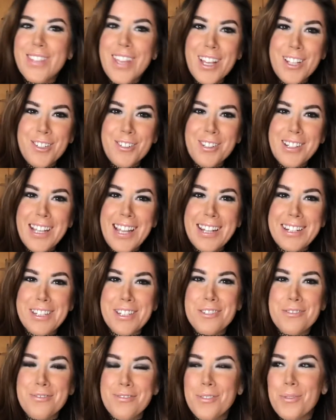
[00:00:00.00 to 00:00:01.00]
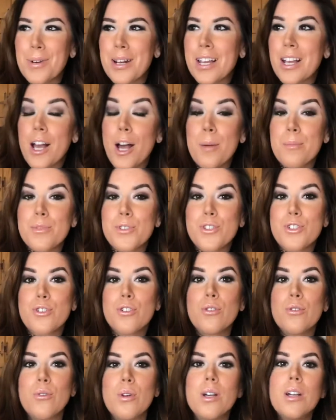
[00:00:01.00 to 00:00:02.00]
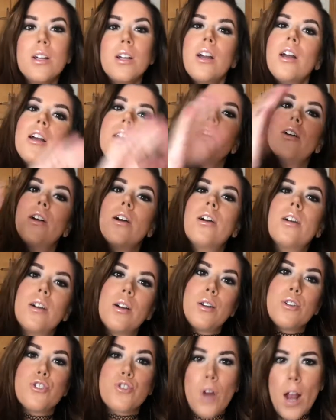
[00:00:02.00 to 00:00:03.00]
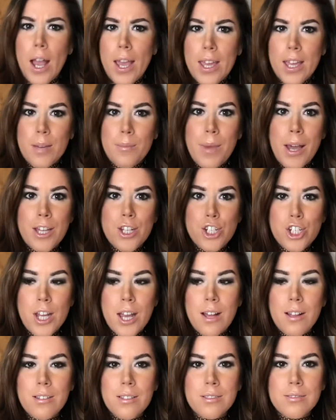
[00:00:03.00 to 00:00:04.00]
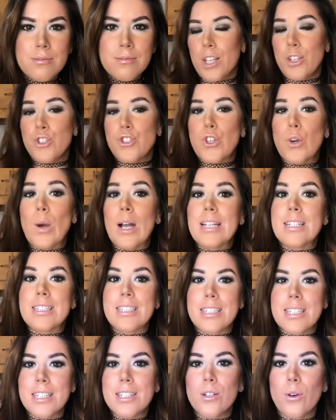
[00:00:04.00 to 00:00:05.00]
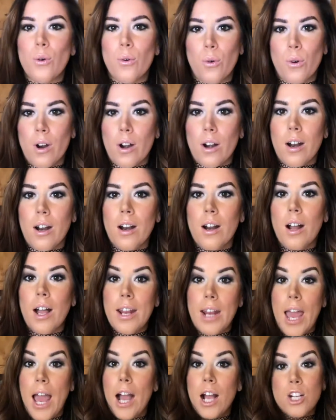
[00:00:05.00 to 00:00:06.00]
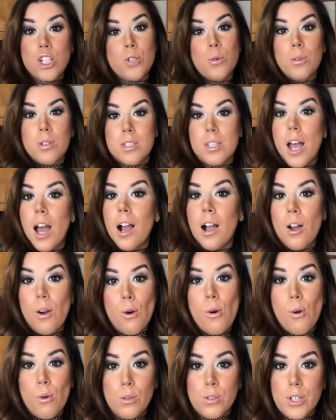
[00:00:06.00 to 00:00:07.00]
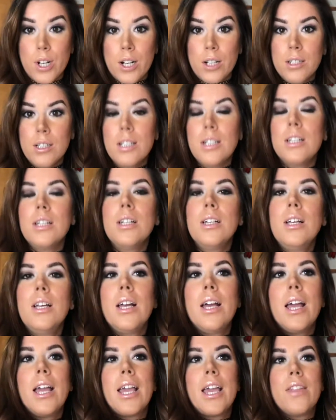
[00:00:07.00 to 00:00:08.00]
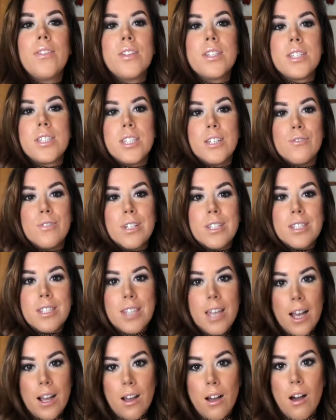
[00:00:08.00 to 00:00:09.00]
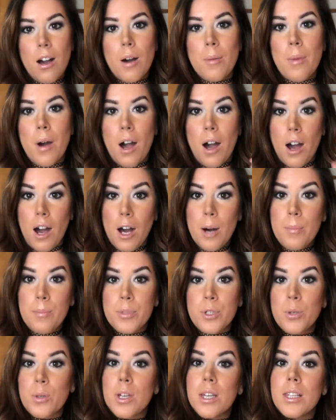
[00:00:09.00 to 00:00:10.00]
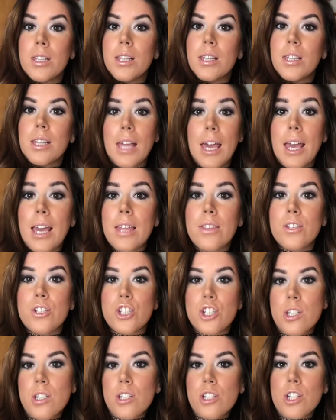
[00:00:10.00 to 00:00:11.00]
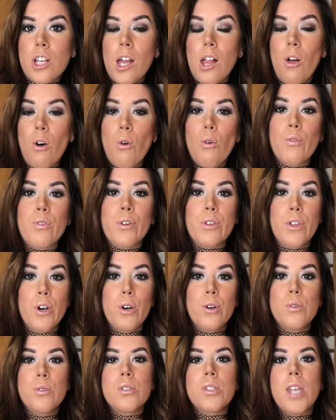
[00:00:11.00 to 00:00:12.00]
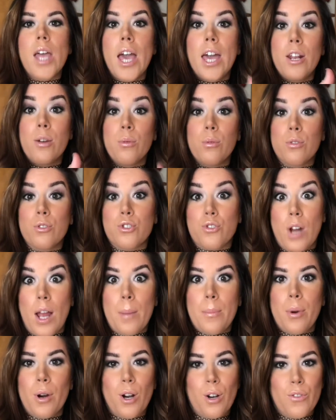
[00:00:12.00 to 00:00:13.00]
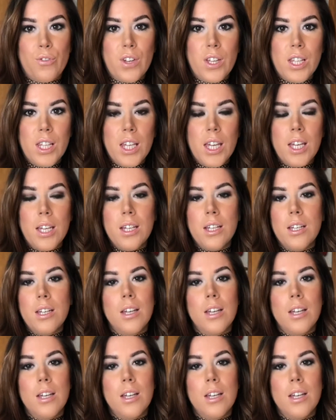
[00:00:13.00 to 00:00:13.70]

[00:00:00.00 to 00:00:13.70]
and creative when it comes to drying my shell. So I did order an actual taco holder, and the divots that come up, you can lay the cheese shell over those and it will dry perfectly.